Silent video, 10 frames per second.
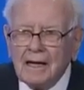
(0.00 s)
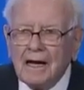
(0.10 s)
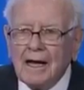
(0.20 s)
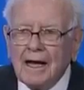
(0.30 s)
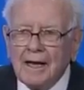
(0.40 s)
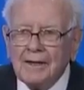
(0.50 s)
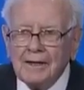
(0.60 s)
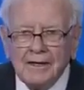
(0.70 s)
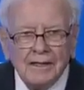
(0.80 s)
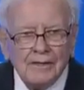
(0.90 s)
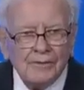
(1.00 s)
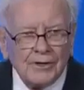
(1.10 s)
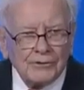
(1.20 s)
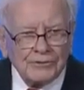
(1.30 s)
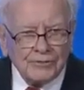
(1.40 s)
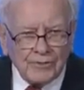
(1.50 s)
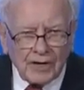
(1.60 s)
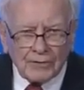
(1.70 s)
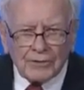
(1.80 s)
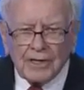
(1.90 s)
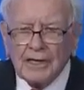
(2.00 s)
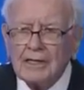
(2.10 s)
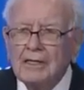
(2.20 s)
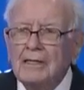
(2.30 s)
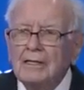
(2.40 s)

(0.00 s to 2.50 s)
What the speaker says: and there she found a